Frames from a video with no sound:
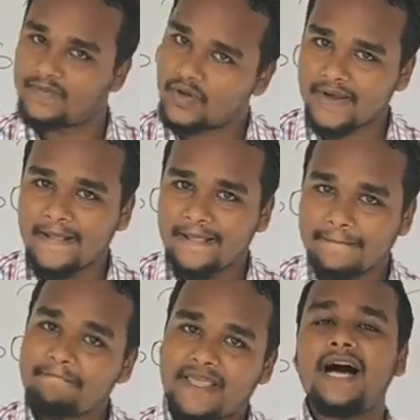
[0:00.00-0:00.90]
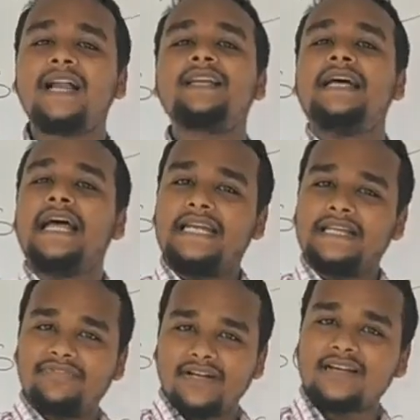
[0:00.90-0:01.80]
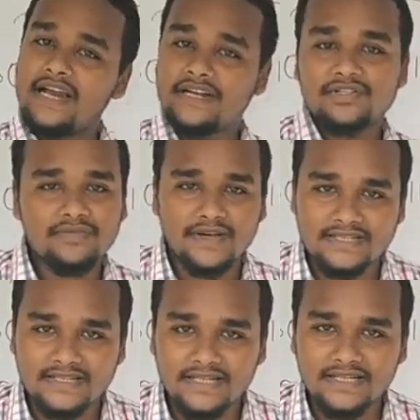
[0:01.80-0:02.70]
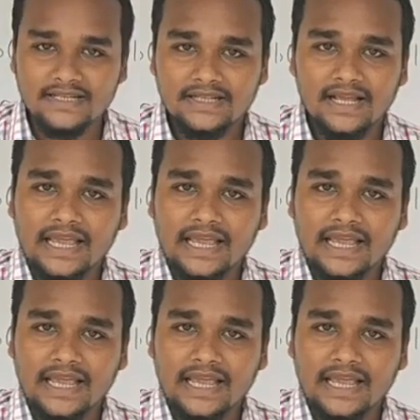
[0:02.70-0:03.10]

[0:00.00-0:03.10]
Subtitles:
Okay? They are at different kinds of acid.